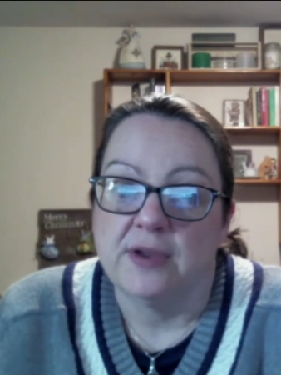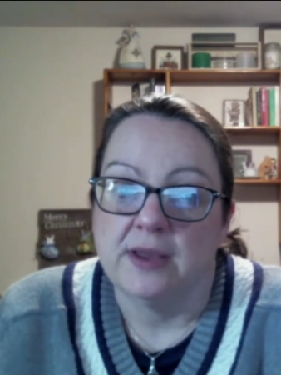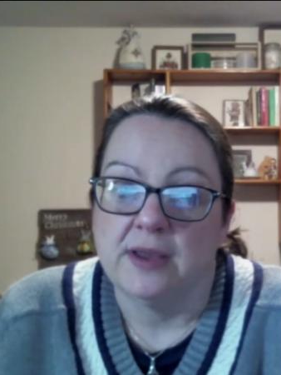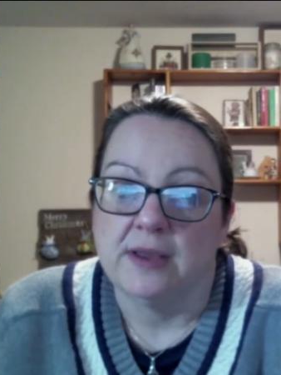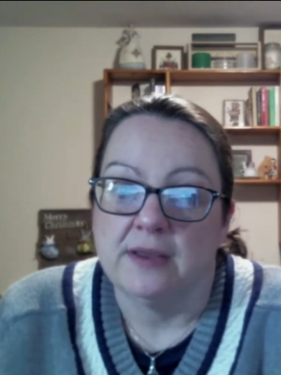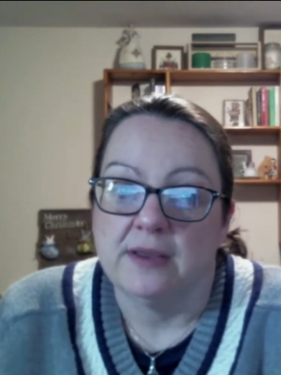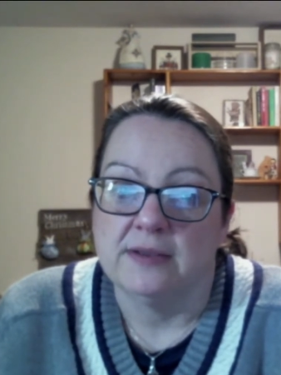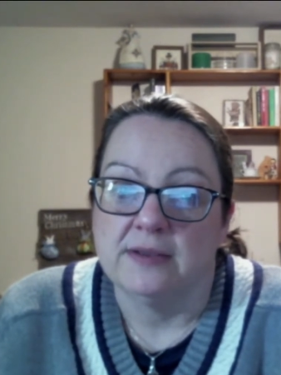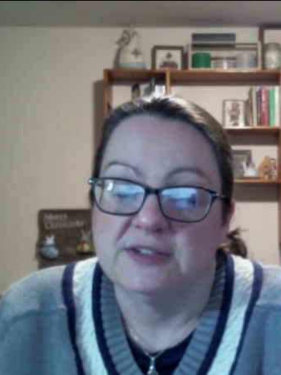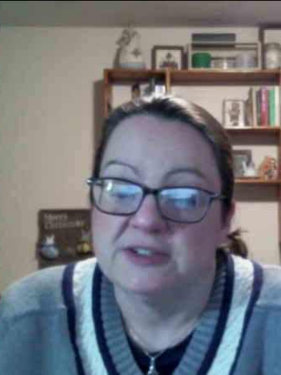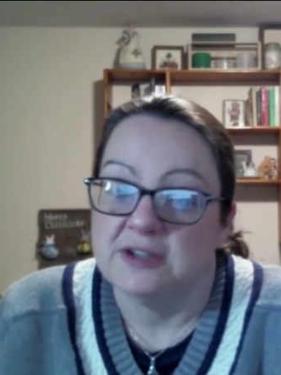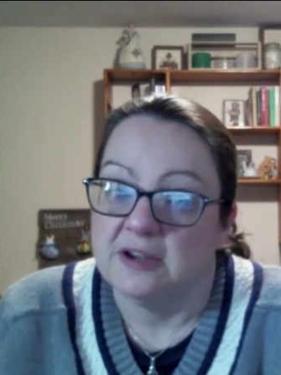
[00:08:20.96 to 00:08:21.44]

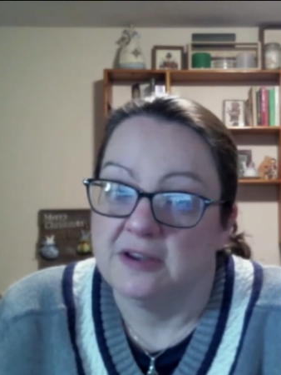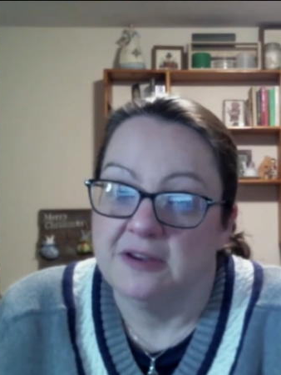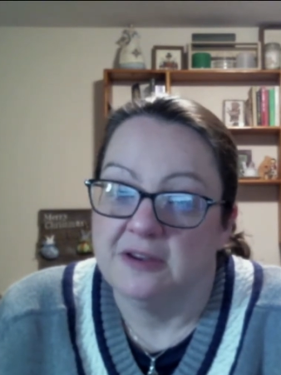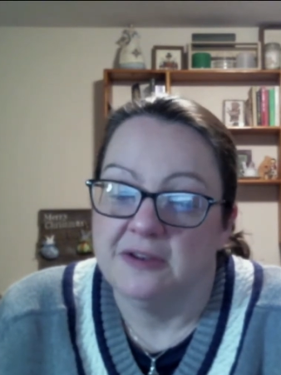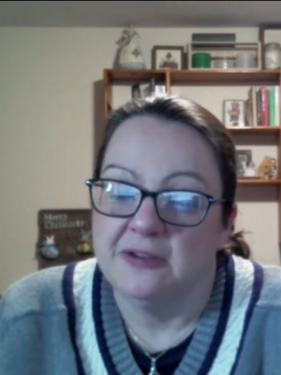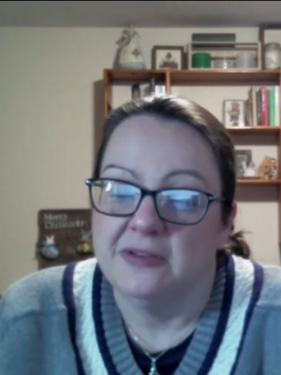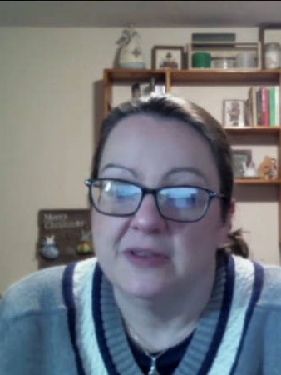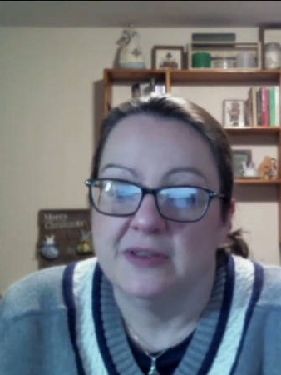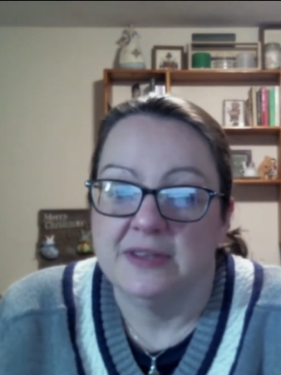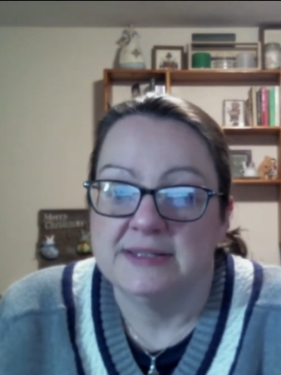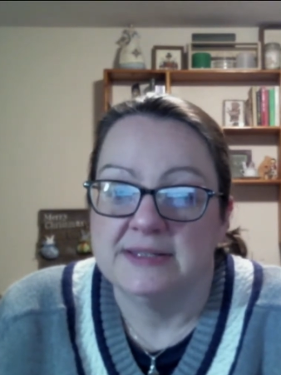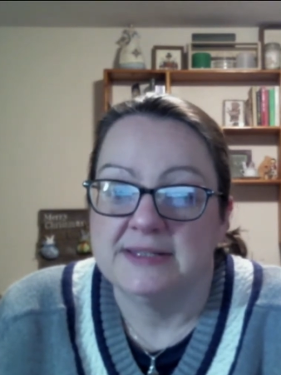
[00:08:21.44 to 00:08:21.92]

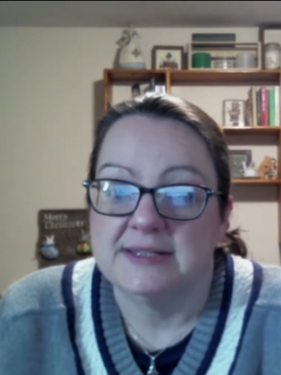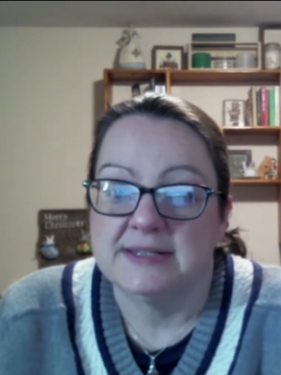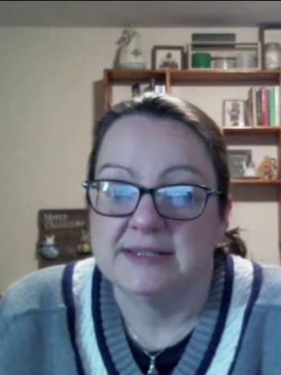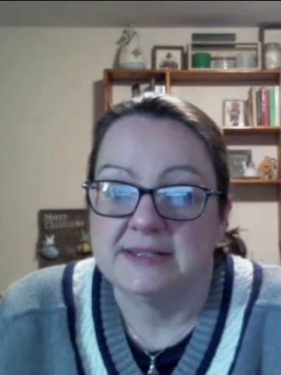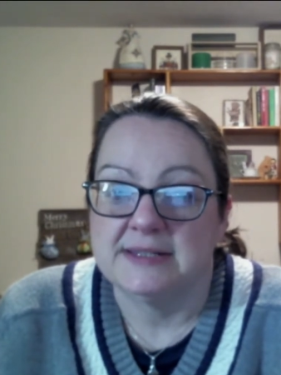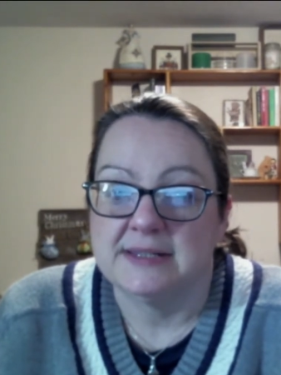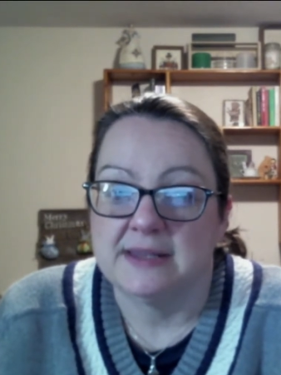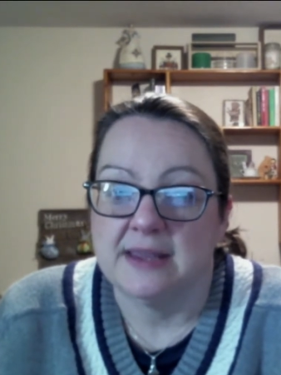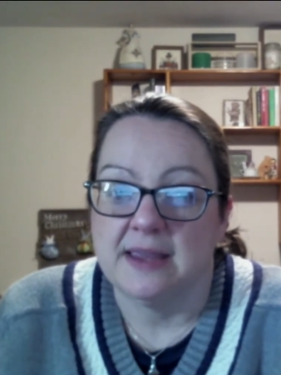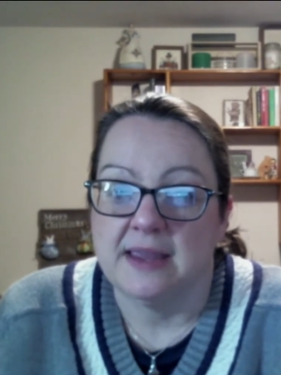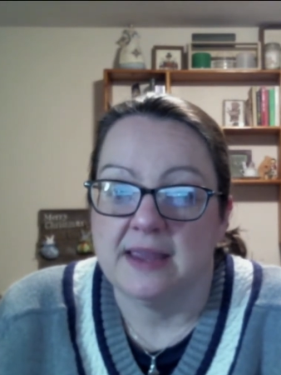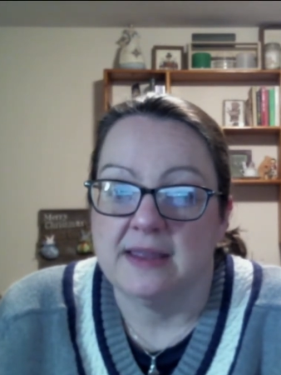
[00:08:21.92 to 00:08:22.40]

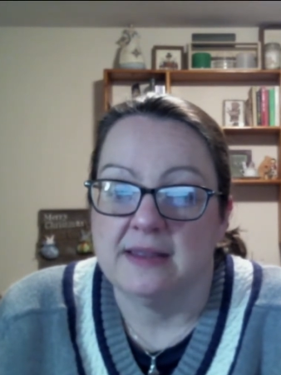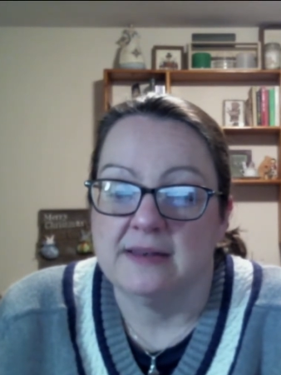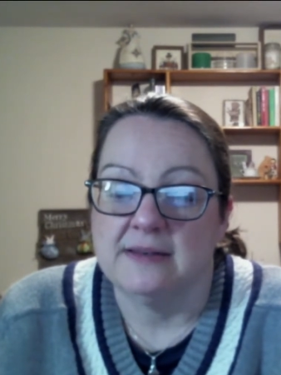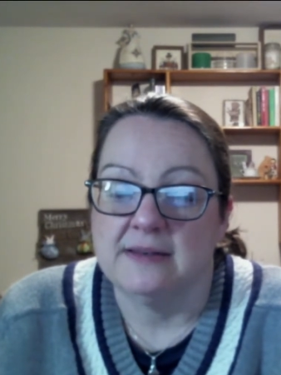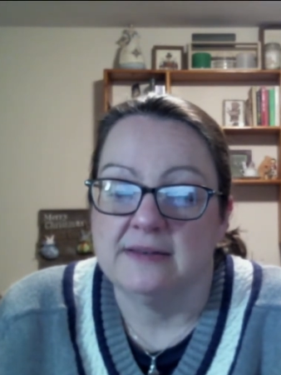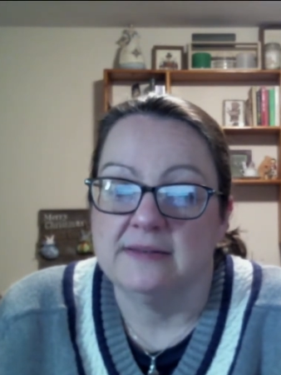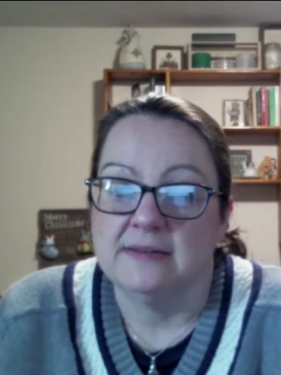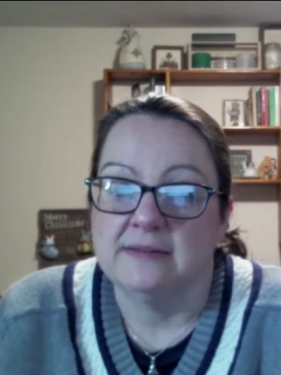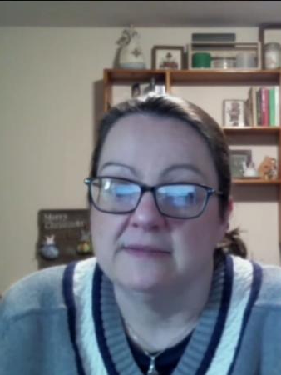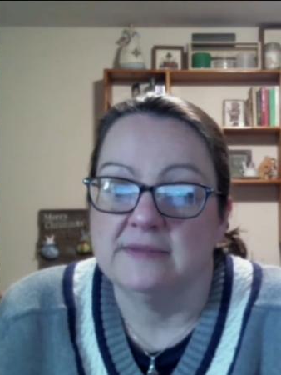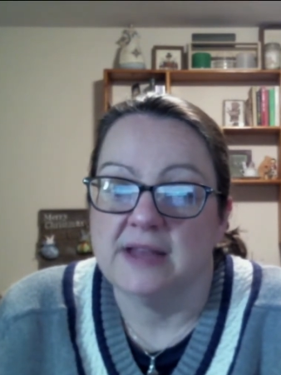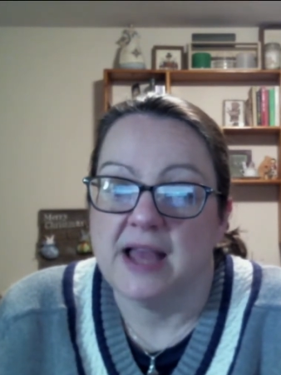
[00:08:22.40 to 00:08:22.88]
succulents
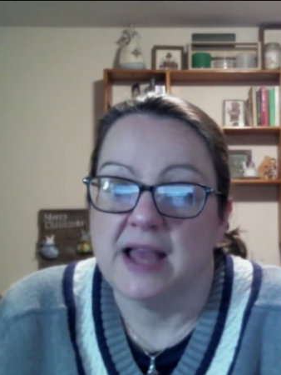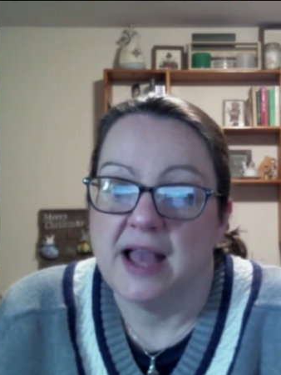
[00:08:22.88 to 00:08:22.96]
and